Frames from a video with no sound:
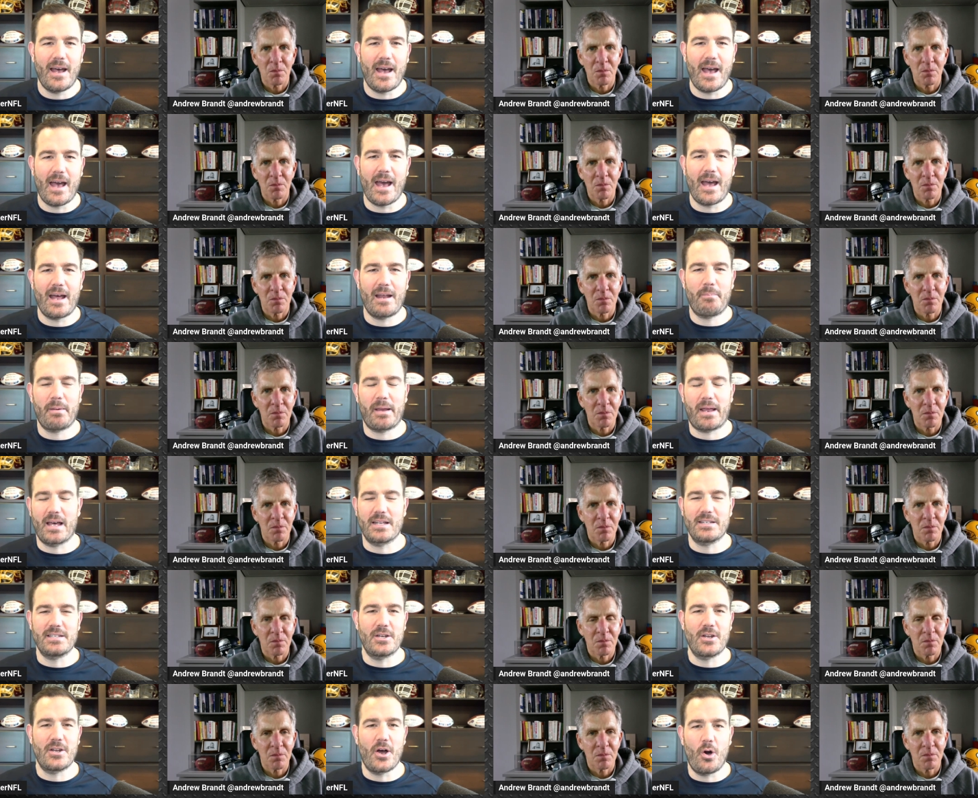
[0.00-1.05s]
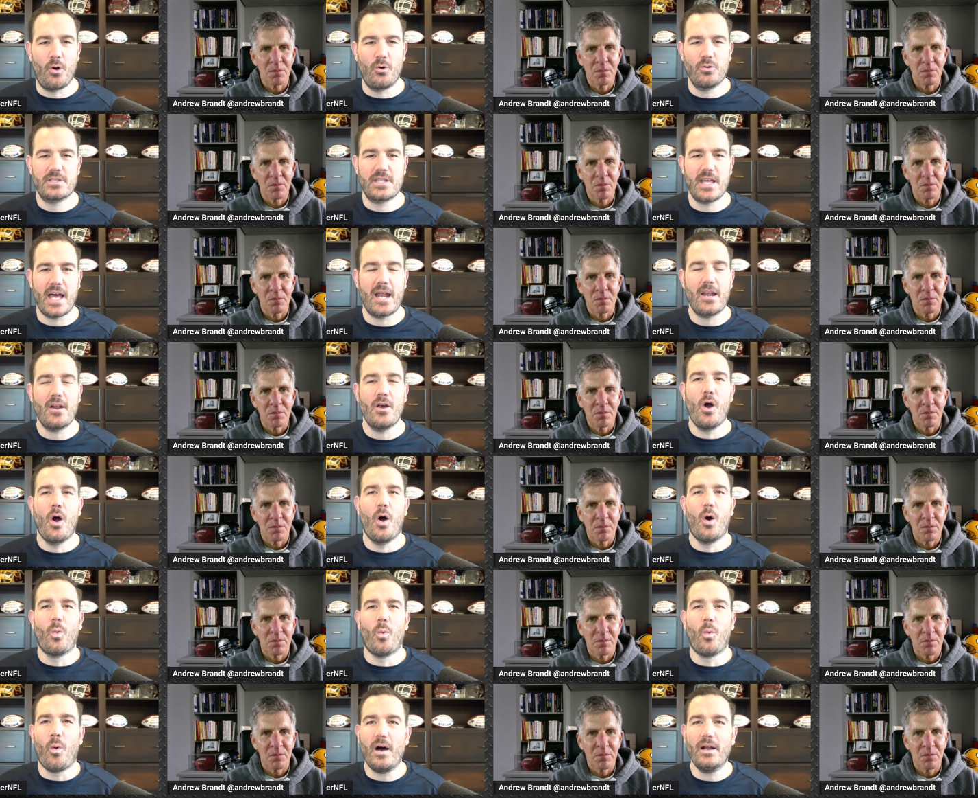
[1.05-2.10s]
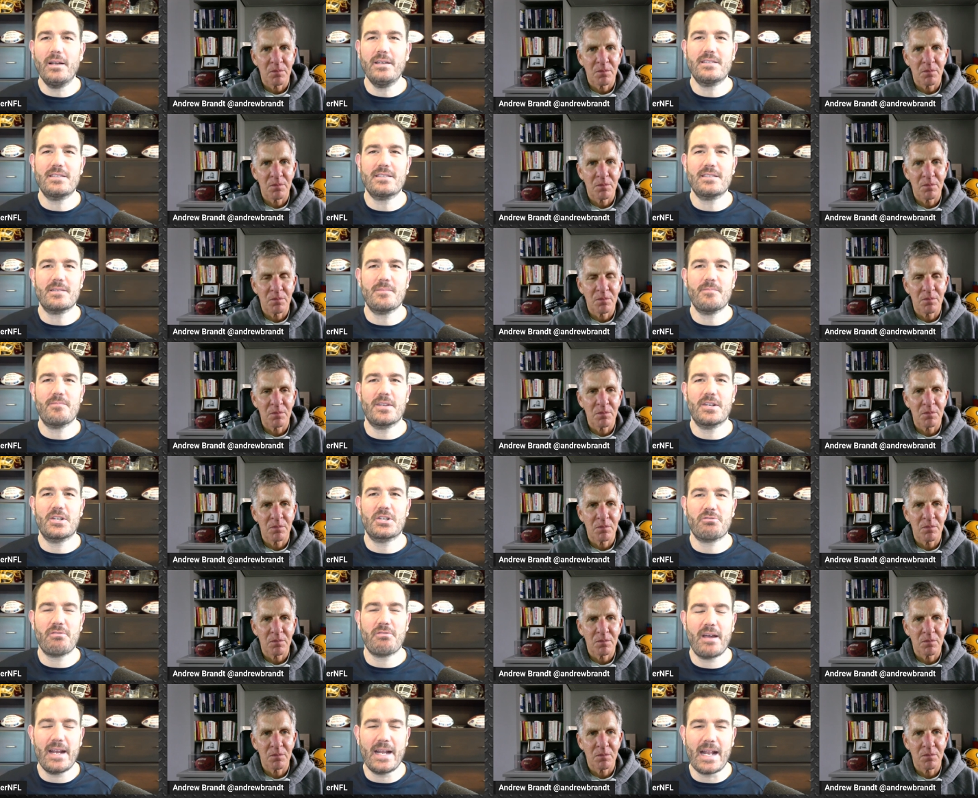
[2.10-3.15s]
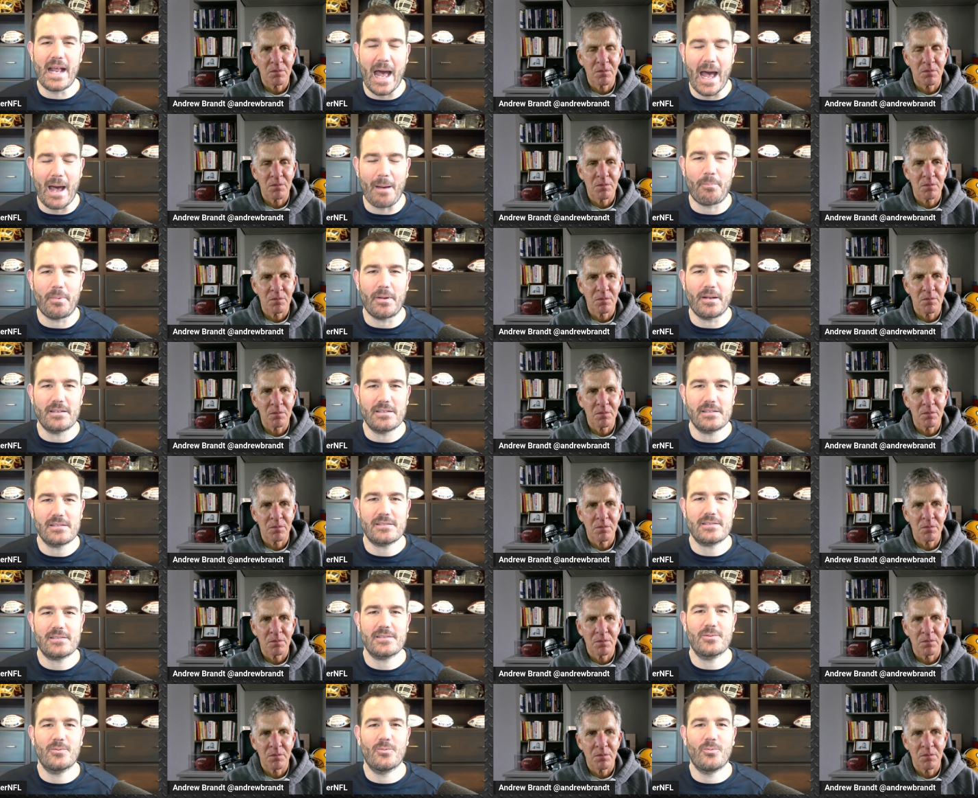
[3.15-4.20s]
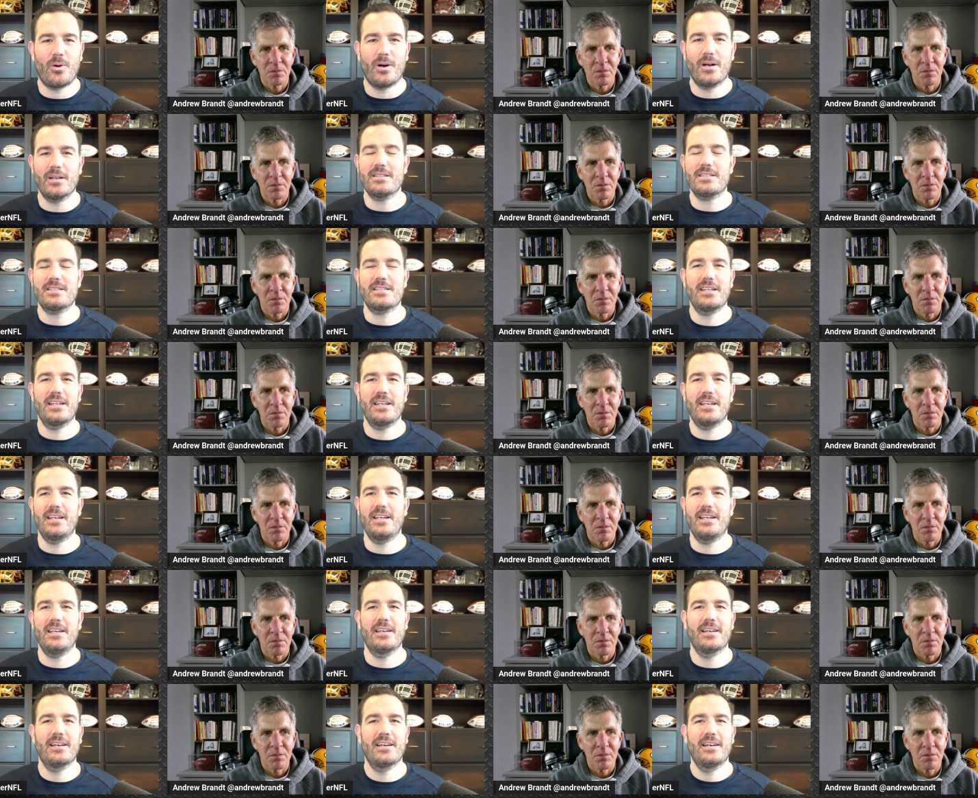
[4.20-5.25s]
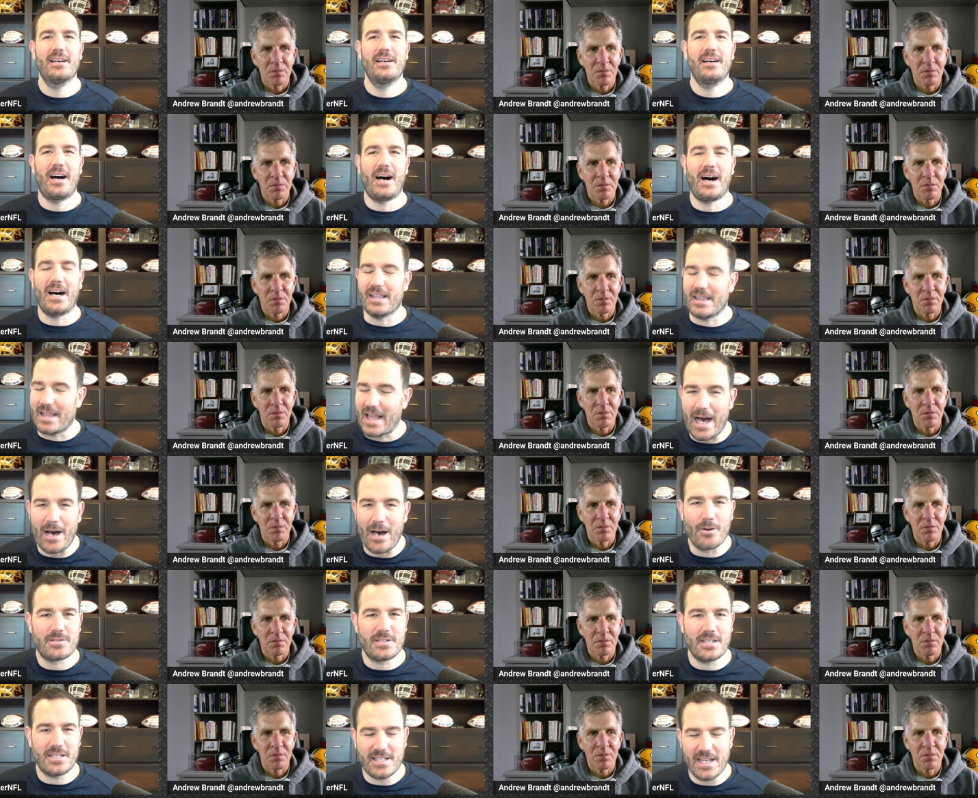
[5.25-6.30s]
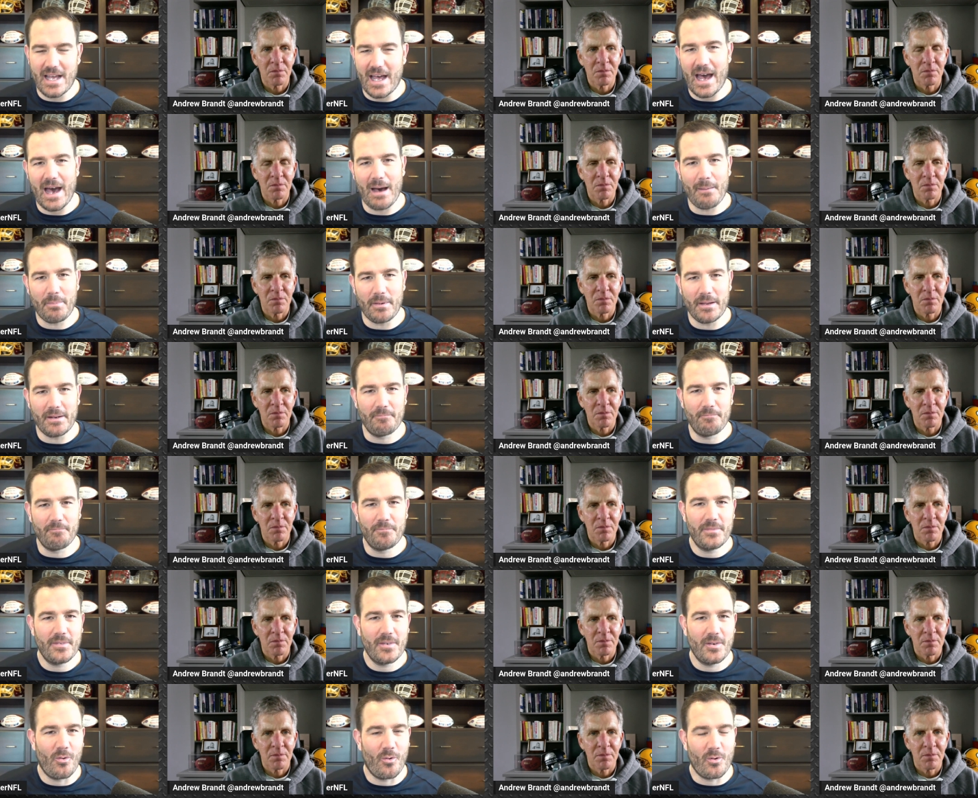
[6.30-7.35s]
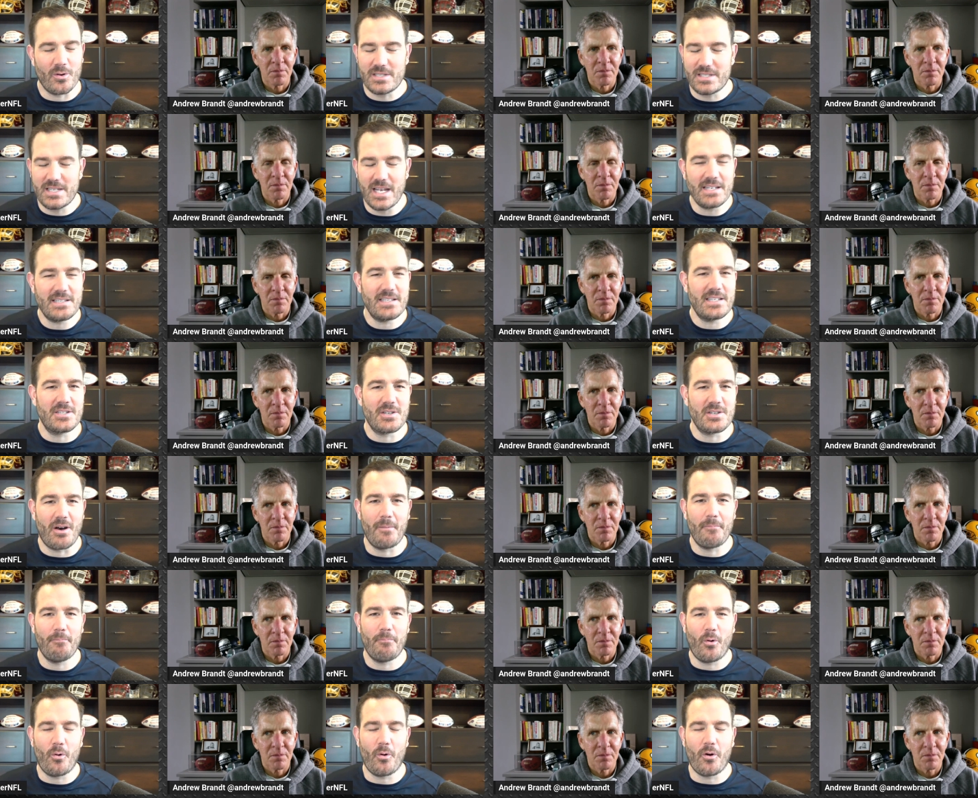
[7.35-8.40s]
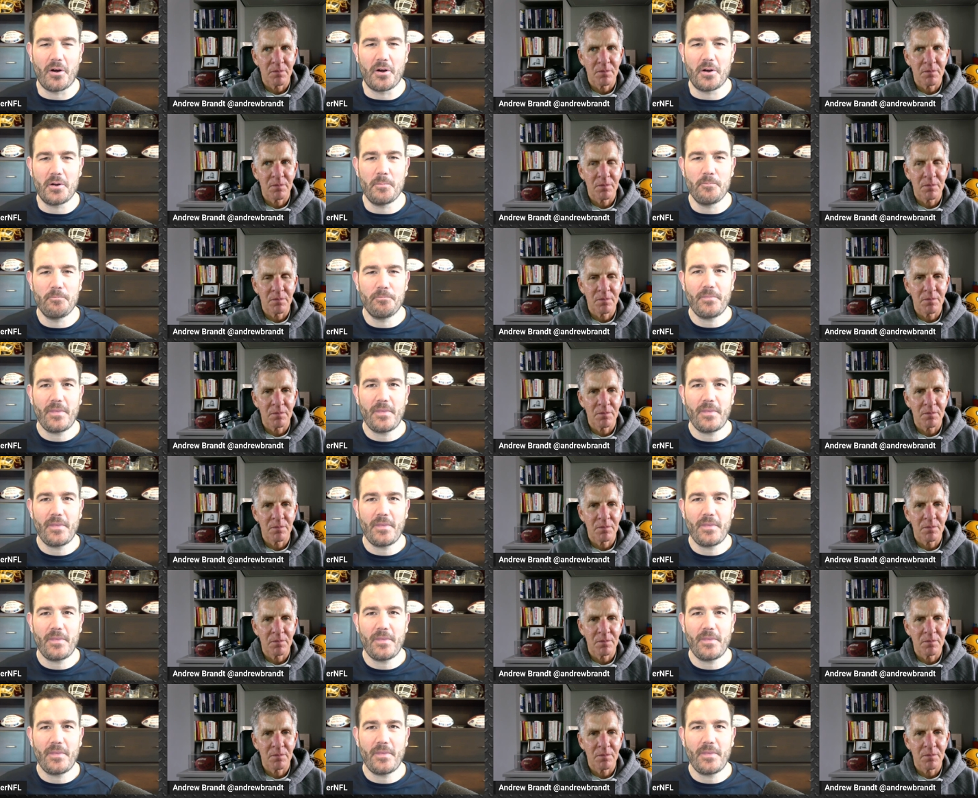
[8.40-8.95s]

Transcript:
Speaker 1: And because he knows that once the trade happens, once he allows it to happen or says he's on board,